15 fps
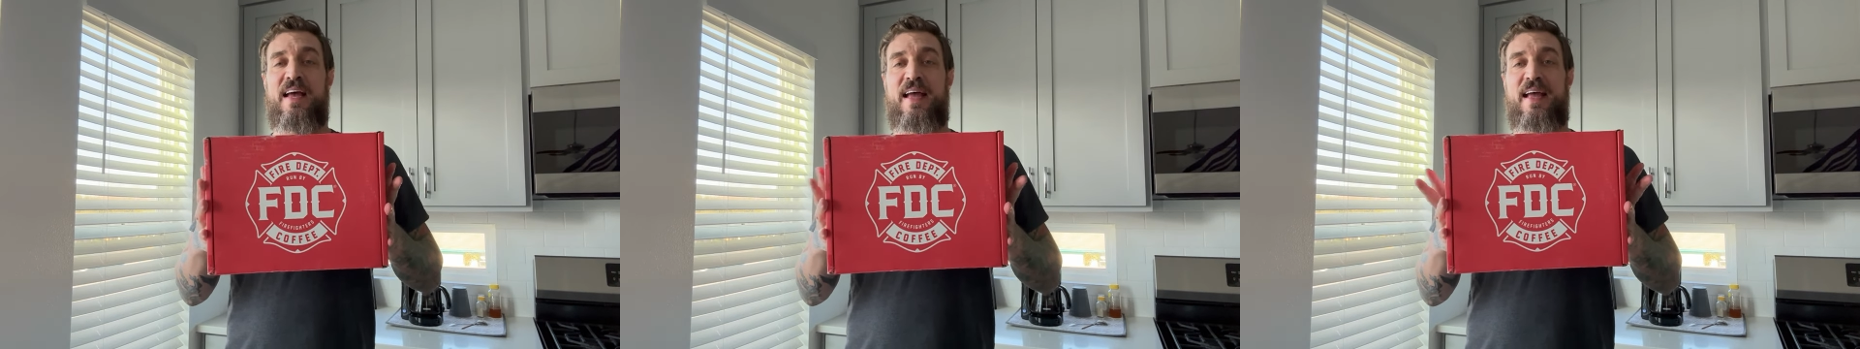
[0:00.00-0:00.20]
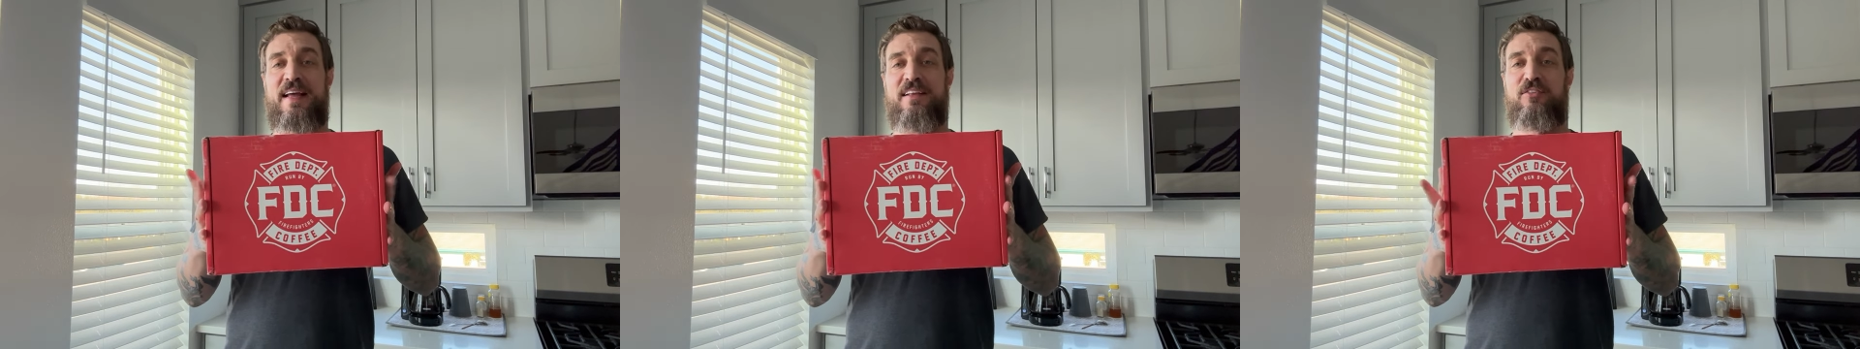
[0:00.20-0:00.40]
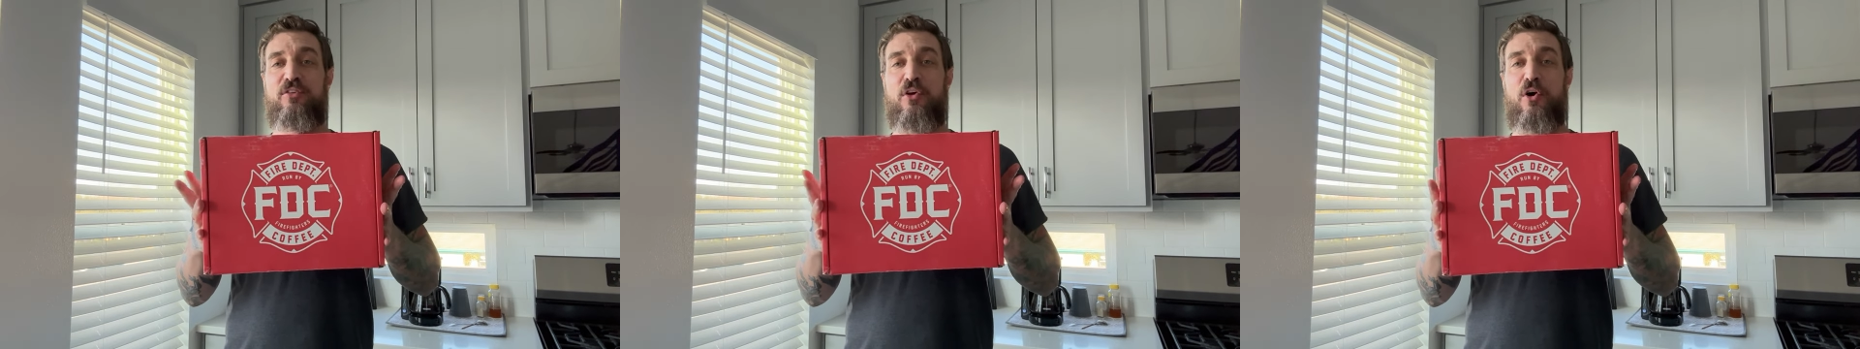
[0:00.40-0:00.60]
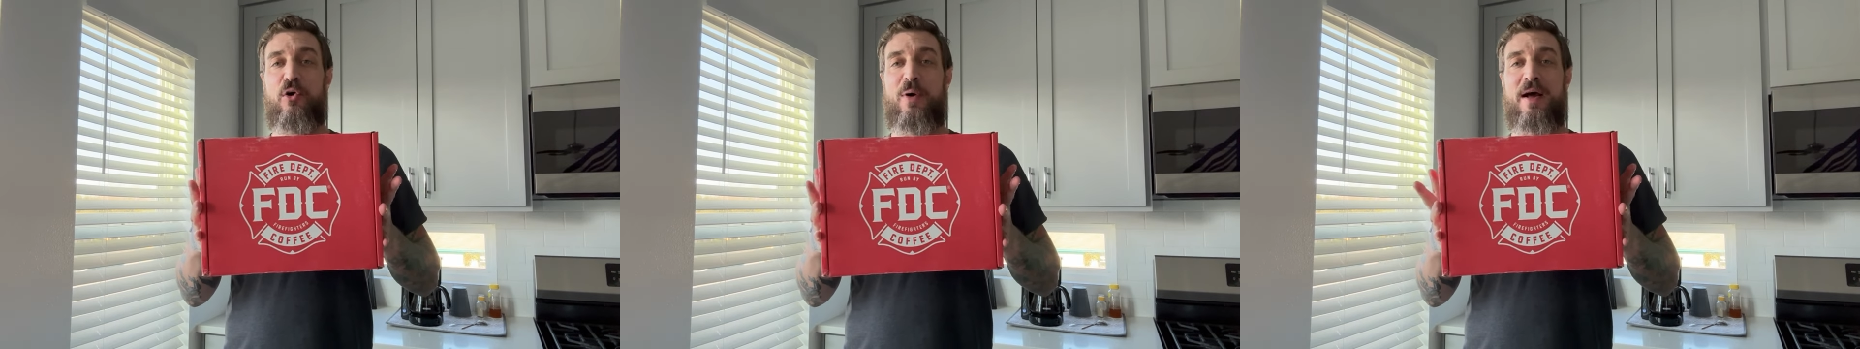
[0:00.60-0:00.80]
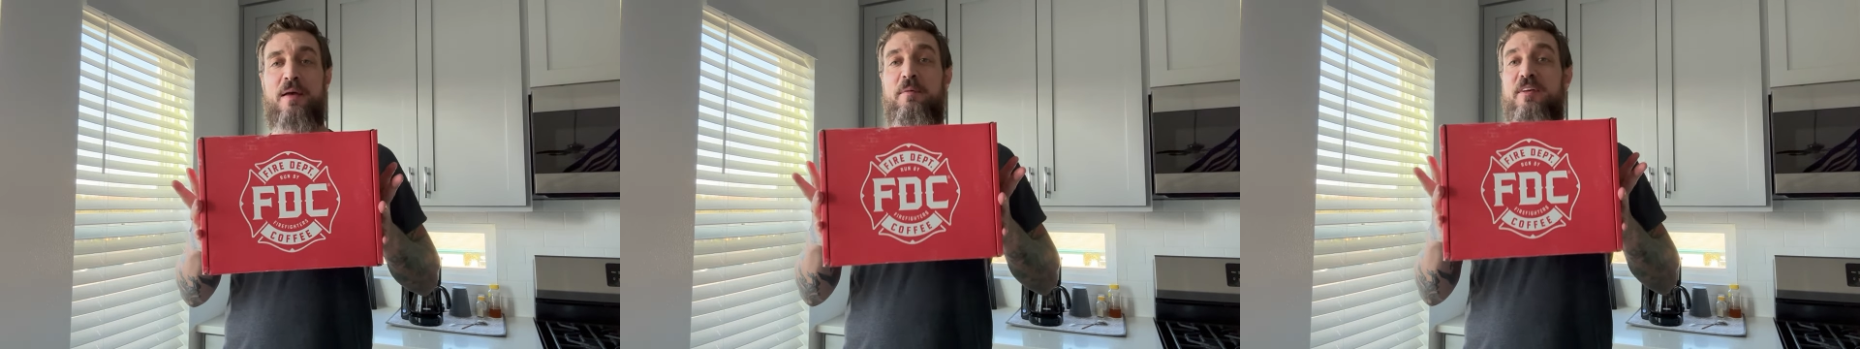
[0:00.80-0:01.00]
And
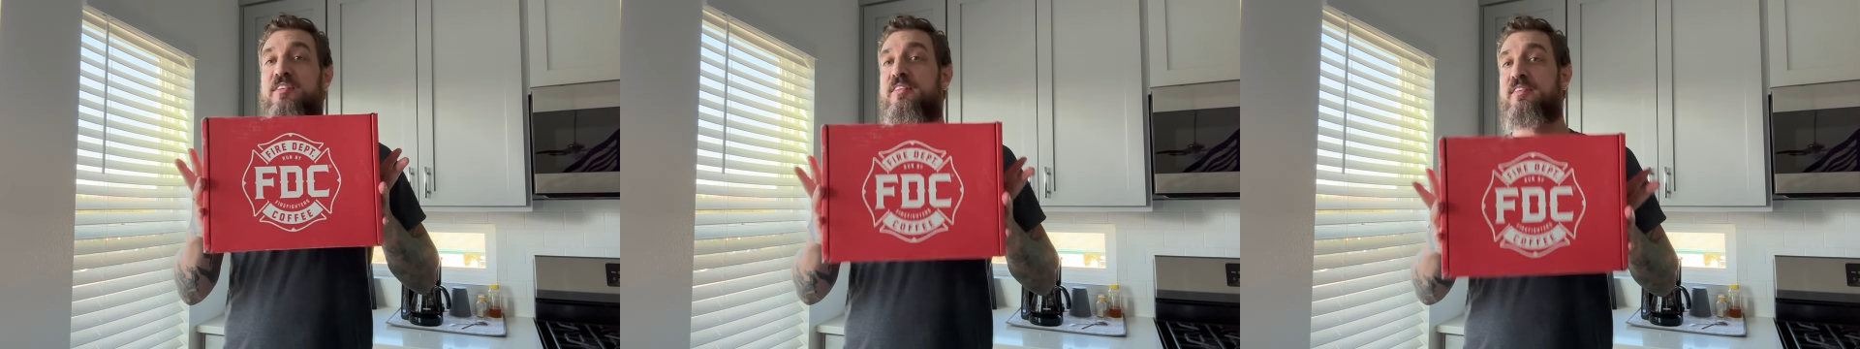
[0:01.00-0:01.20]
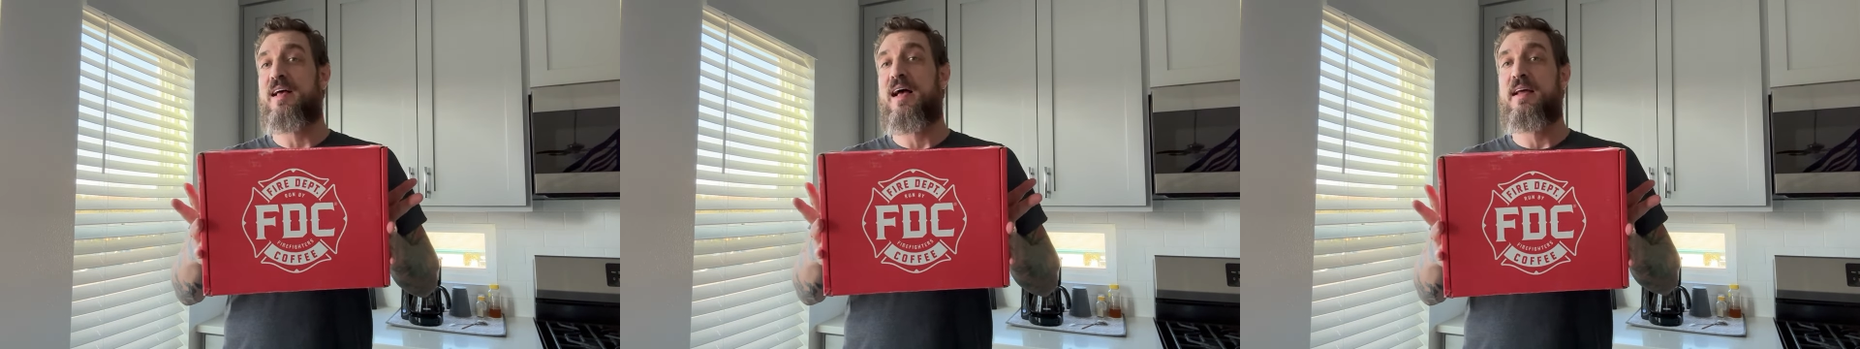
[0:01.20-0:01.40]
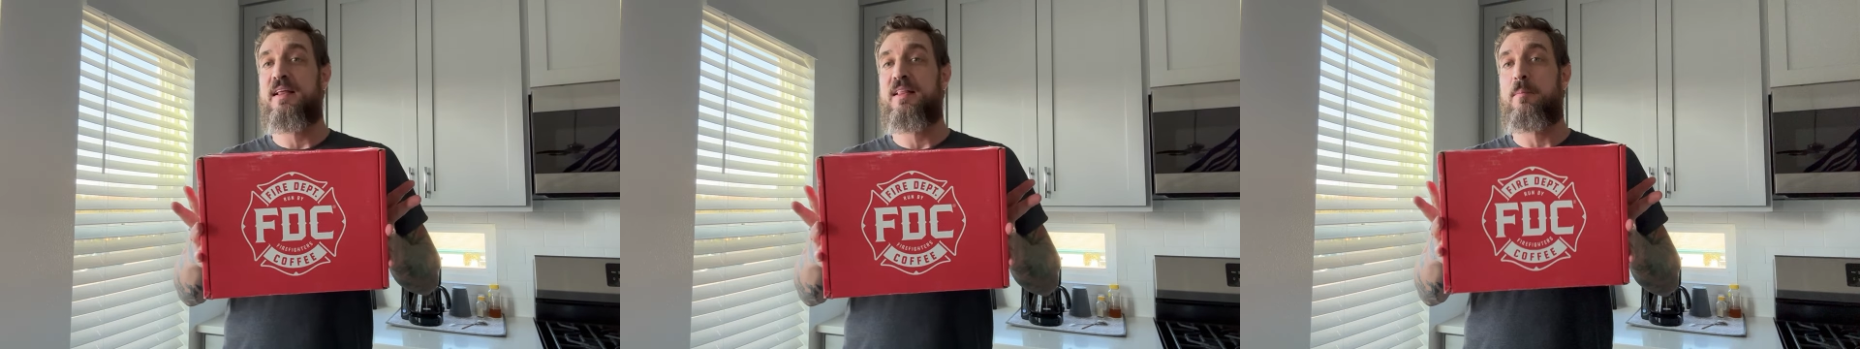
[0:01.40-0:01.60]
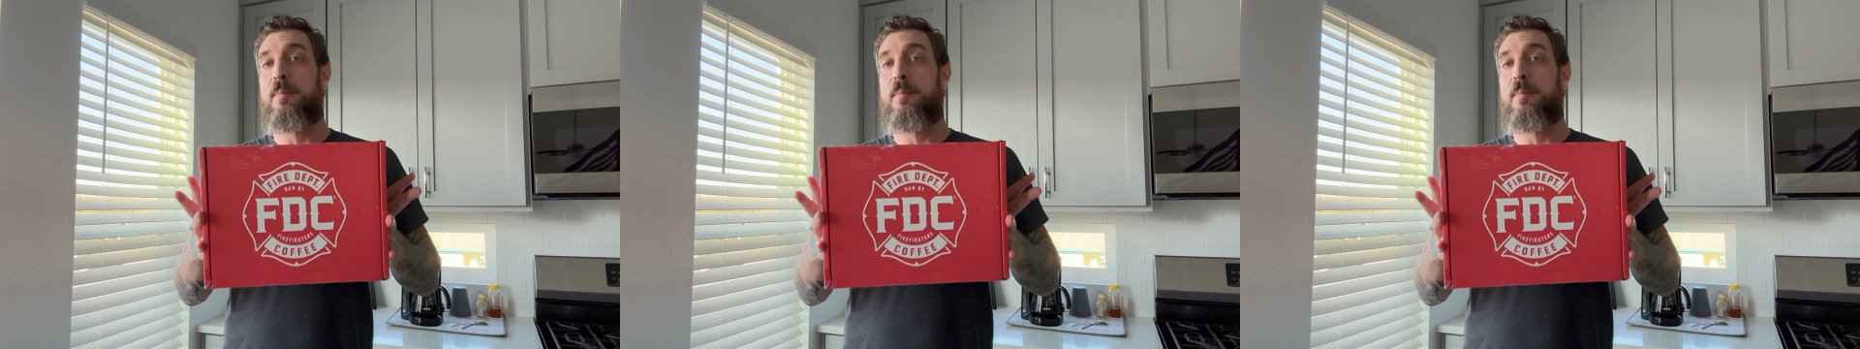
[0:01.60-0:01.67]
so I'm excited